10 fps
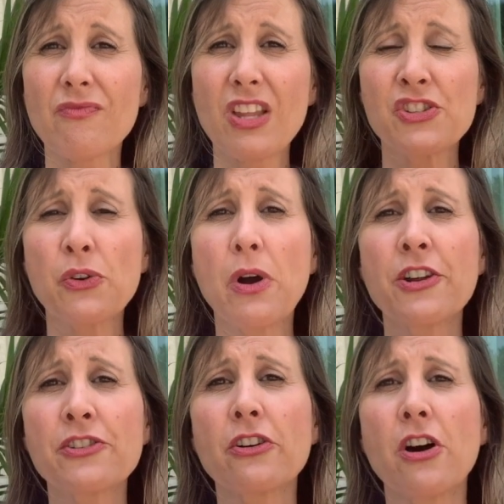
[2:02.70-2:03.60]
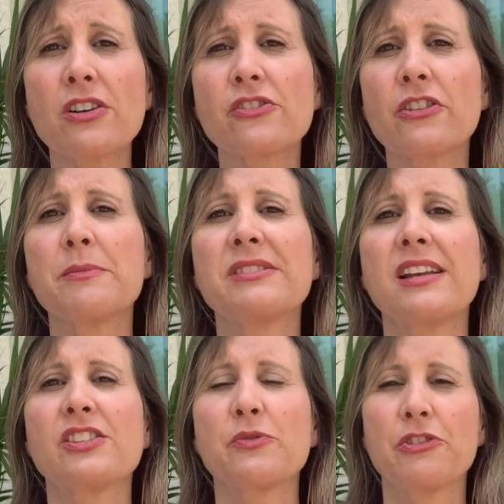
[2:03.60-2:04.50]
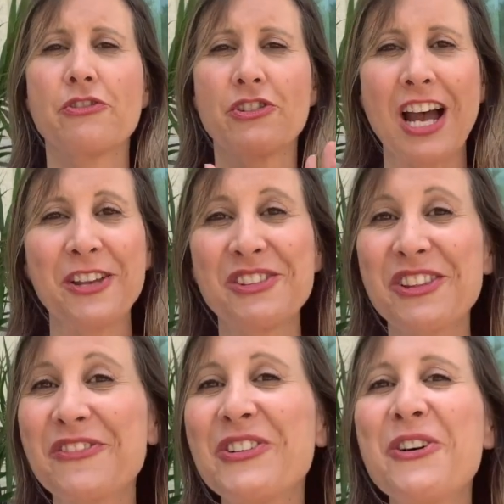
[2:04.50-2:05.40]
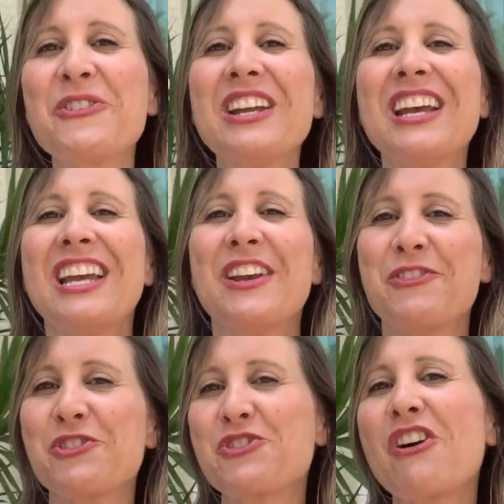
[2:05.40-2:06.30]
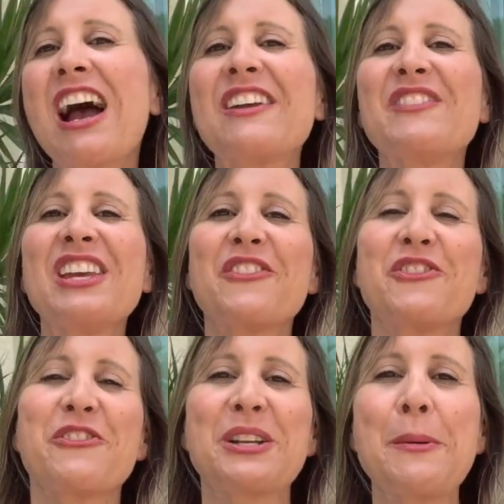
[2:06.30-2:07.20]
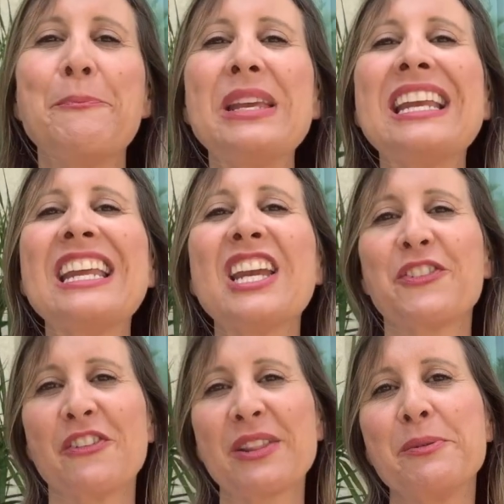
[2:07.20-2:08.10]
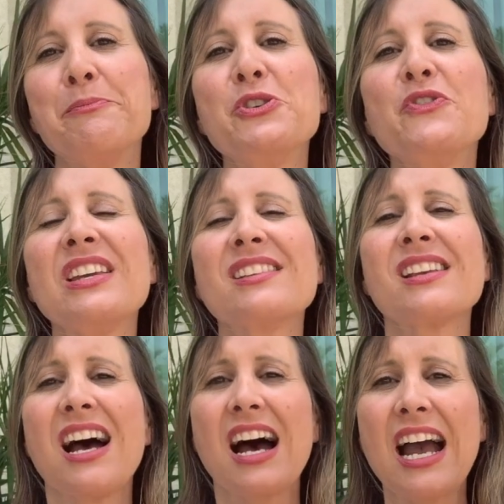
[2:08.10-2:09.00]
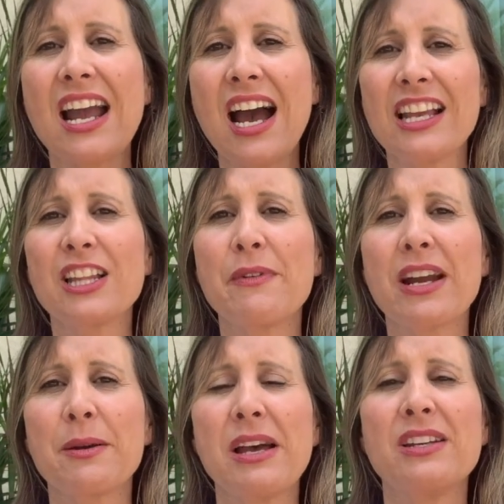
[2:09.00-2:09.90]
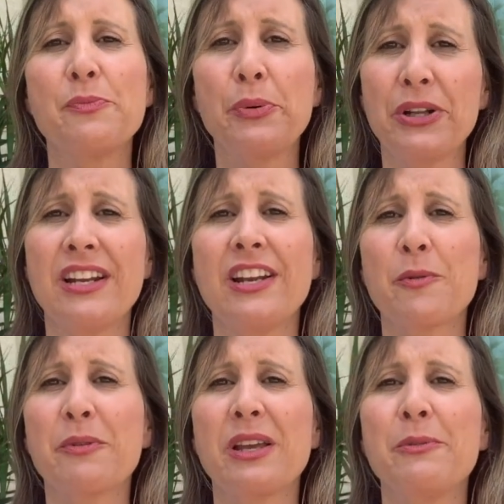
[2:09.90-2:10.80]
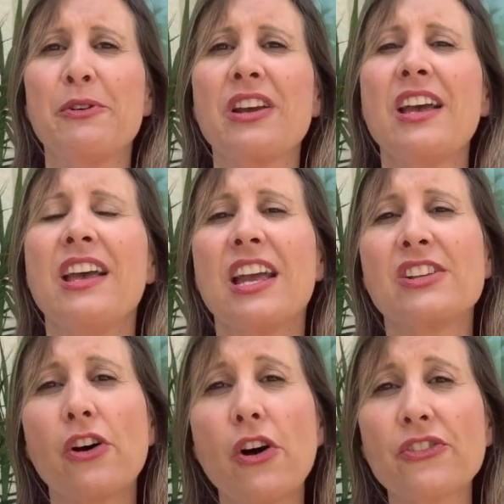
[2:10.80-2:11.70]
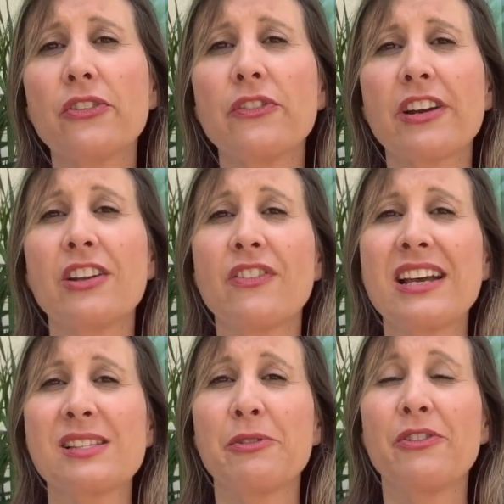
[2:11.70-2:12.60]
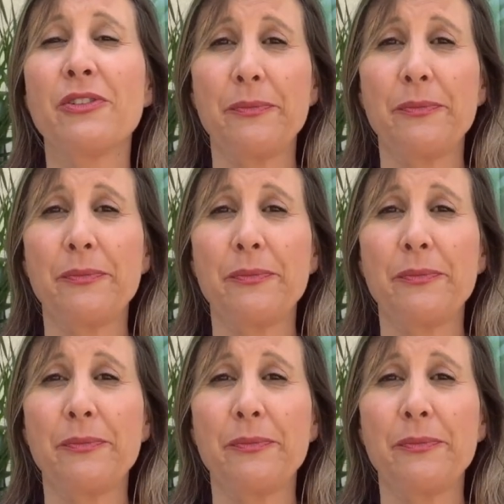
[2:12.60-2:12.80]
So under all circumstances when you're not using the phone, if you're driving, if you're in a meeting, if you're at the movies, I highly recommend to put it in airplane mode. It's also very advisable